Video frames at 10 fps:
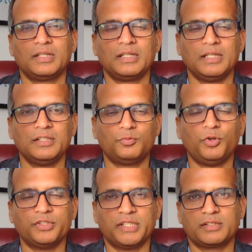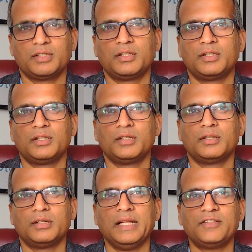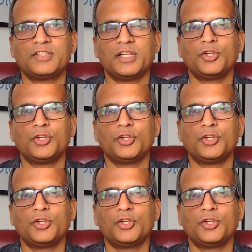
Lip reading: in this project. Let's say you